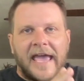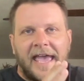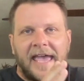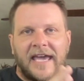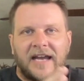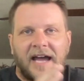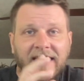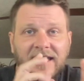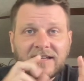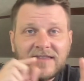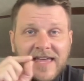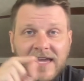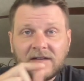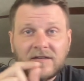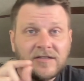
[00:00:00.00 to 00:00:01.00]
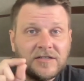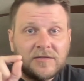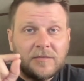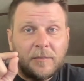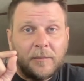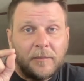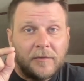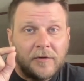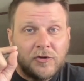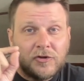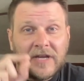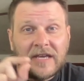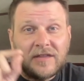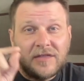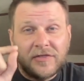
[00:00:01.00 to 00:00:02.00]
And I could then
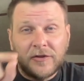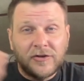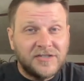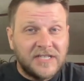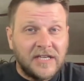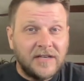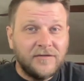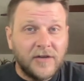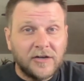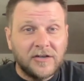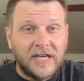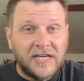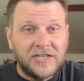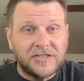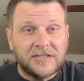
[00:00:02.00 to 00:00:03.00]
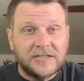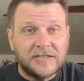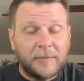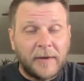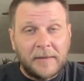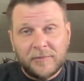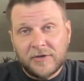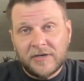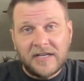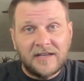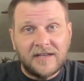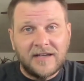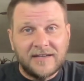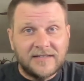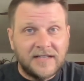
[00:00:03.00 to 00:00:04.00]
create 13 variations by
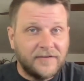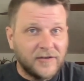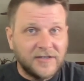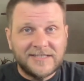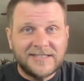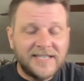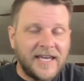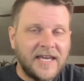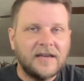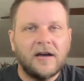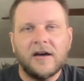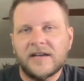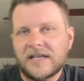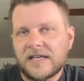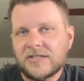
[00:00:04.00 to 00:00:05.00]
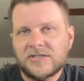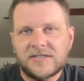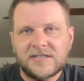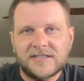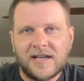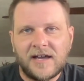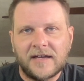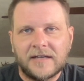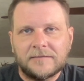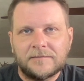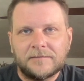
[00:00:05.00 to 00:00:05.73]
putting a different state on each design.